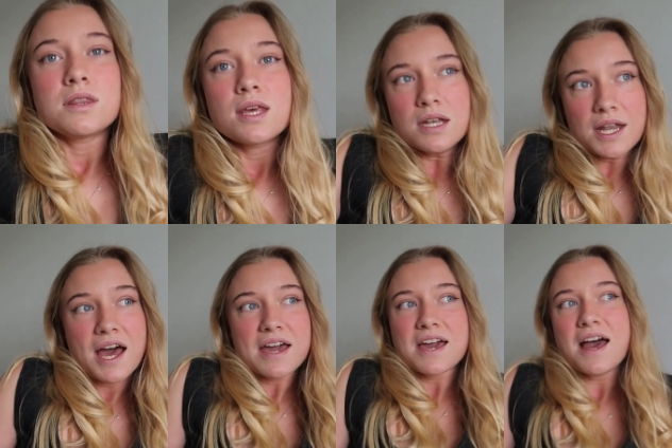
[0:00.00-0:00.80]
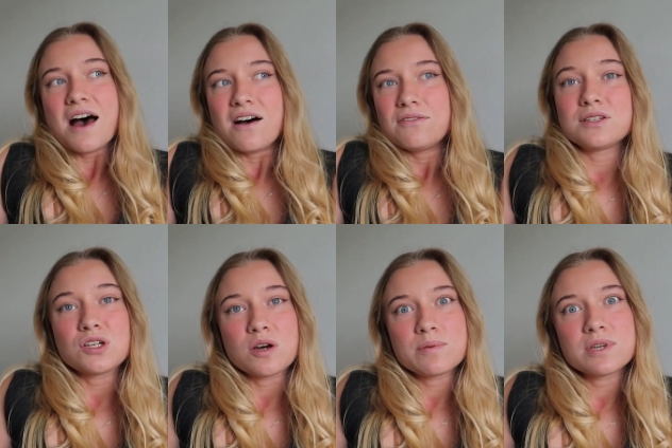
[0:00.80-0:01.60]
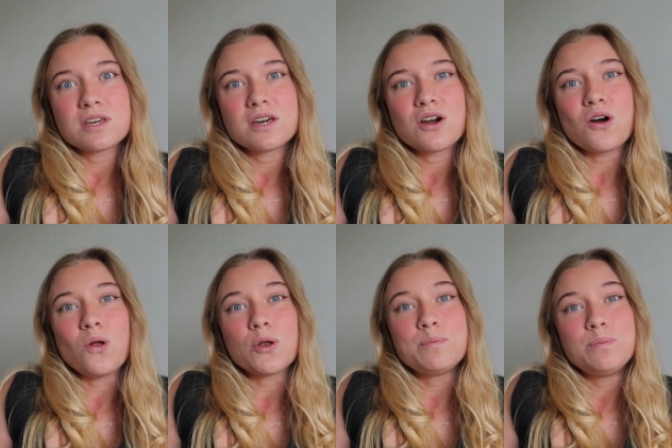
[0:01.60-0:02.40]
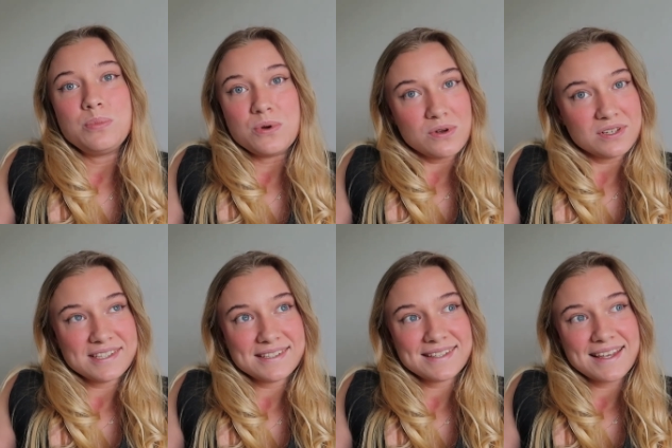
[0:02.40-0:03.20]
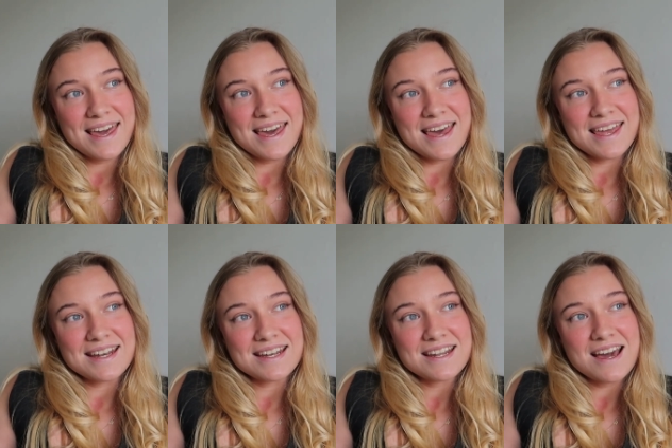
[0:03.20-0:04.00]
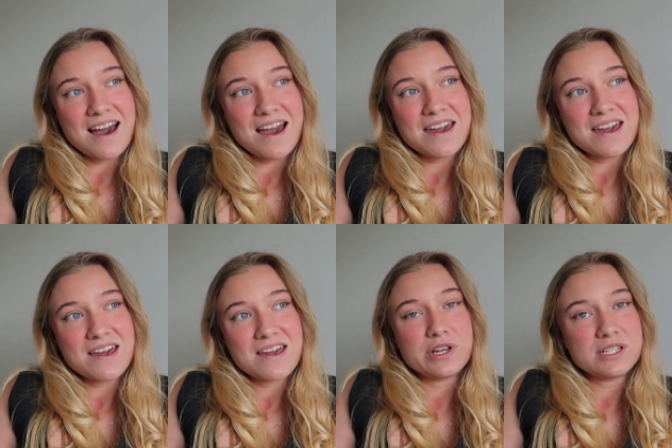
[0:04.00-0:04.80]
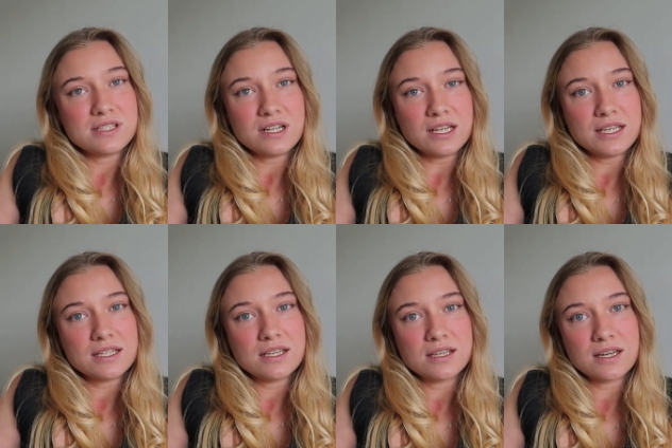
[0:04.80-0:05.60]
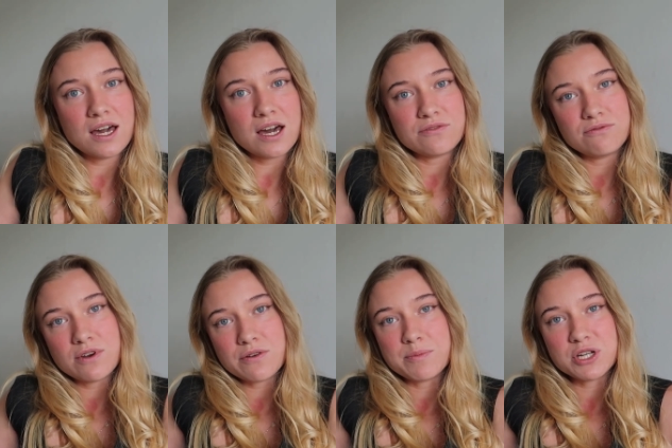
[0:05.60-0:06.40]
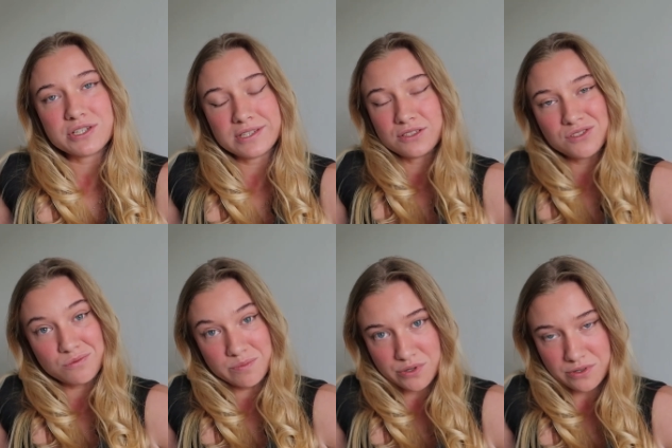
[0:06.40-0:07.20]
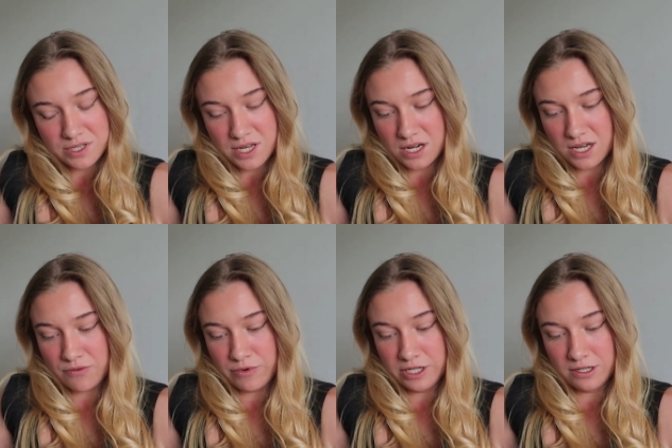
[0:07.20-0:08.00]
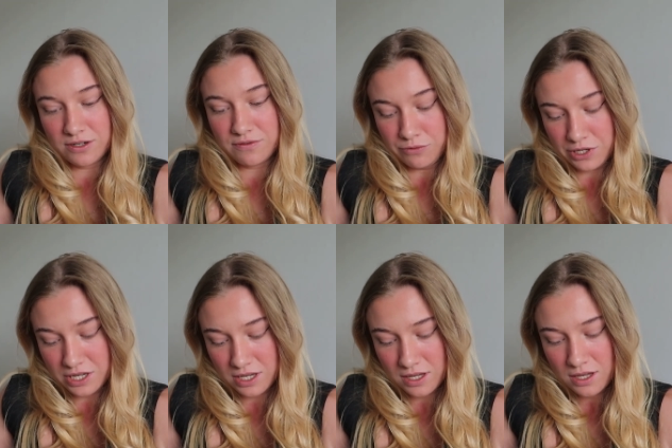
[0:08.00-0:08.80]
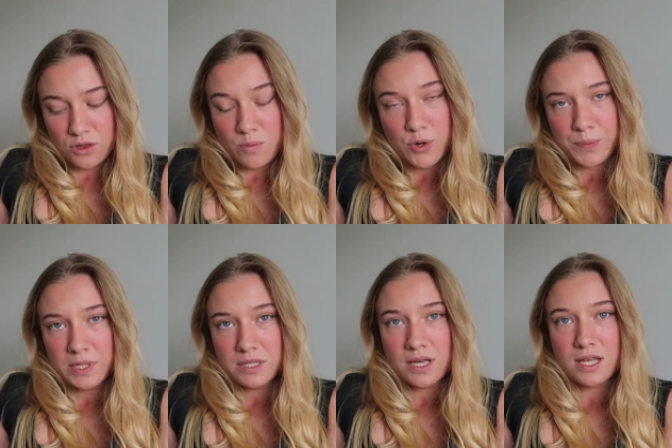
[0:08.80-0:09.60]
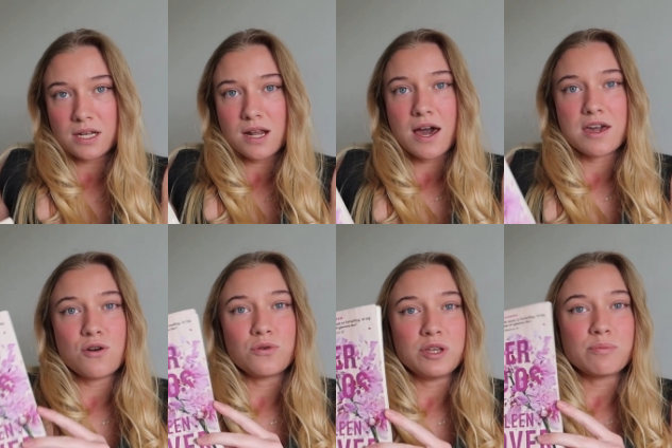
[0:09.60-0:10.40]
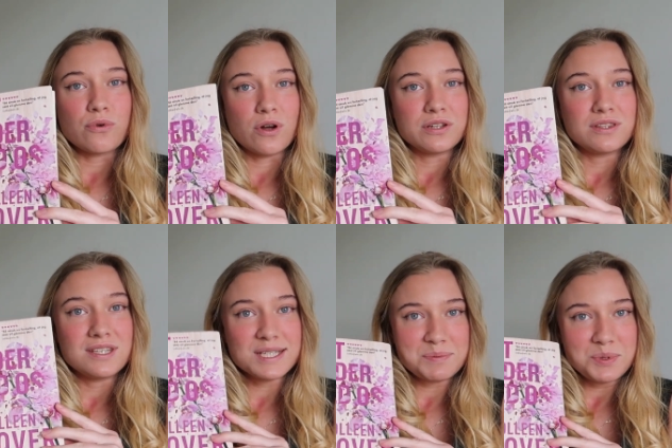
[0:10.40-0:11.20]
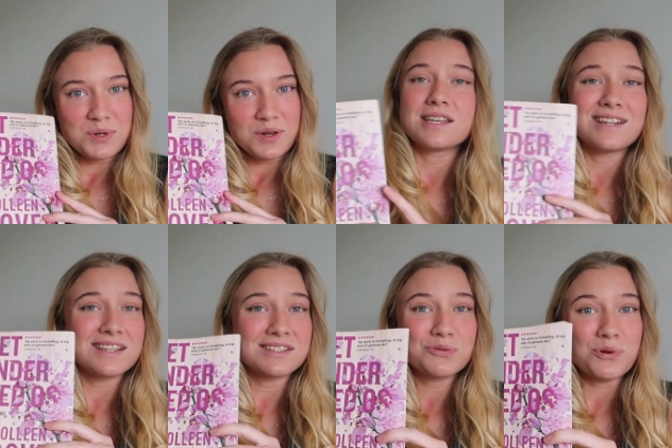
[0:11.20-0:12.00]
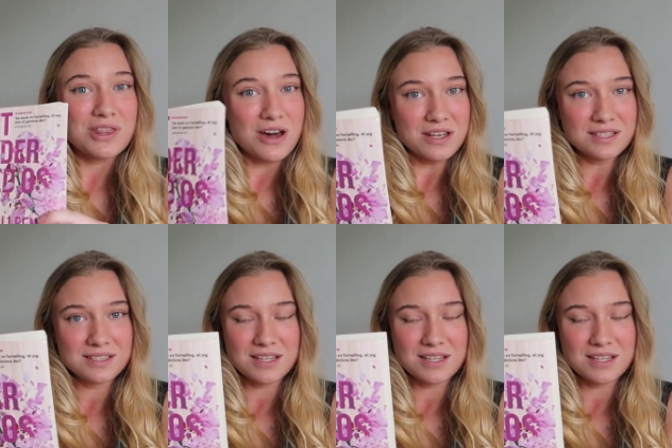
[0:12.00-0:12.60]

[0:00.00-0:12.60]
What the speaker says: Then I have a topic called books, and I recently got very much into books and I really love reading at the moment, and I only brought this book, It Ends With Us,